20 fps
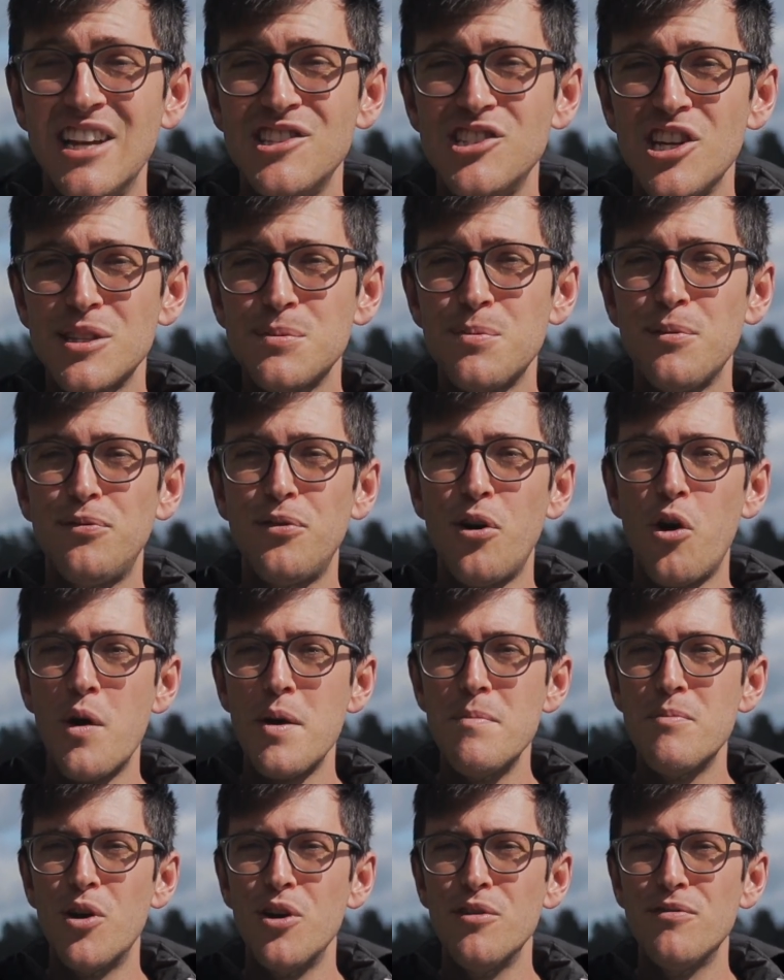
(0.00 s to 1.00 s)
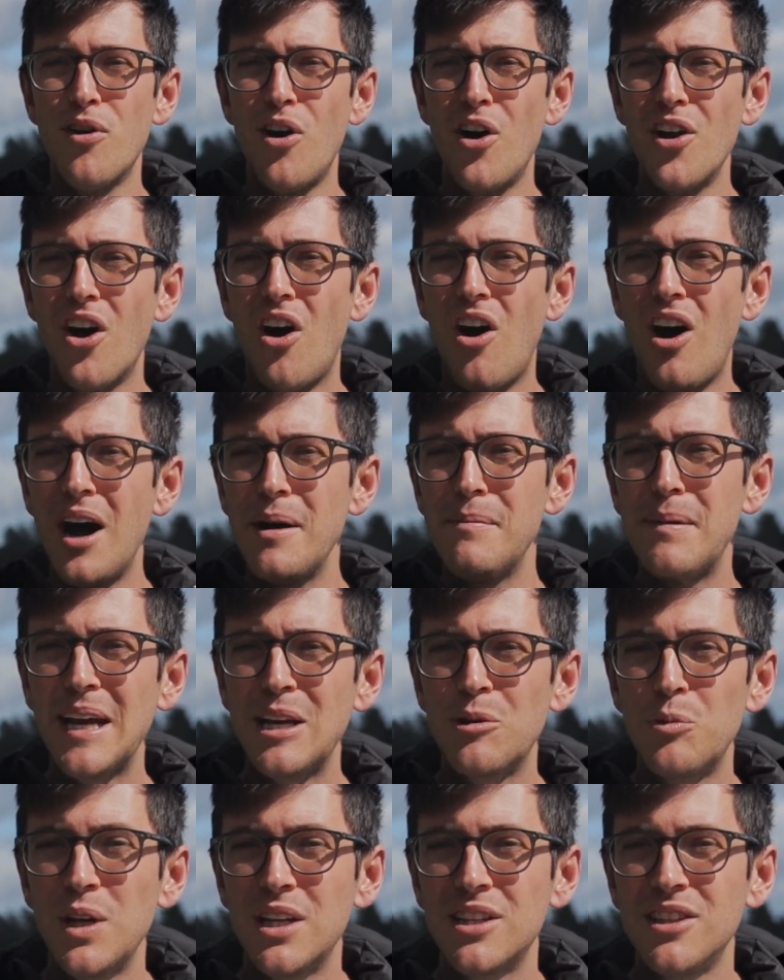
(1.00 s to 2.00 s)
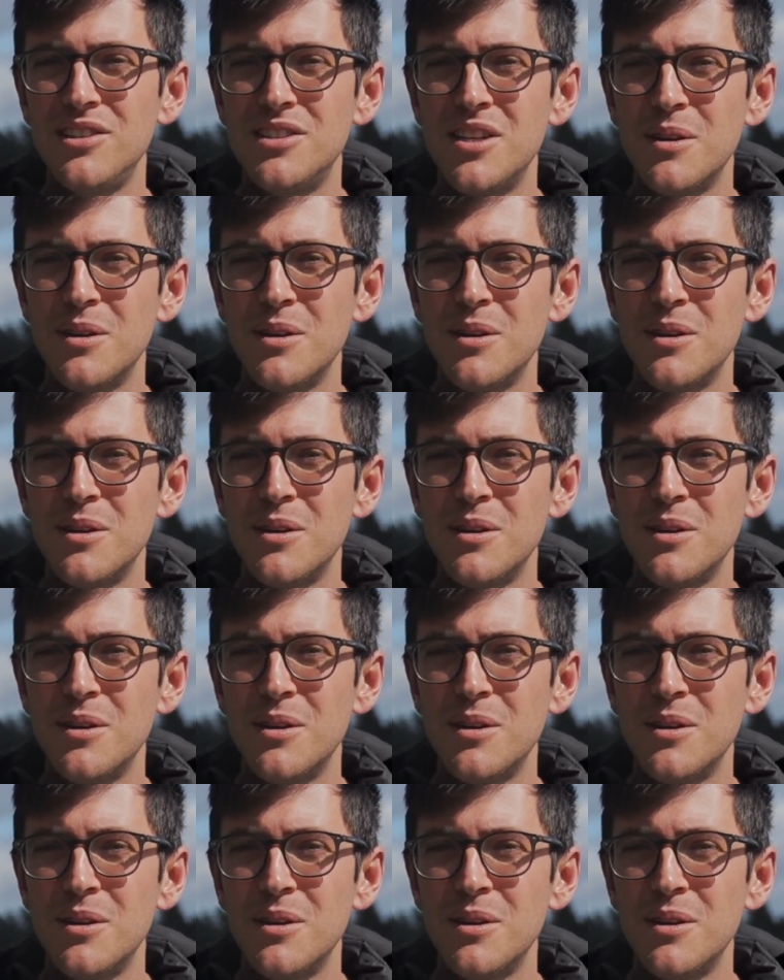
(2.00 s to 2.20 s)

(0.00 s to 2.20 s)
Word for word: Now, just before we move on, I make weekly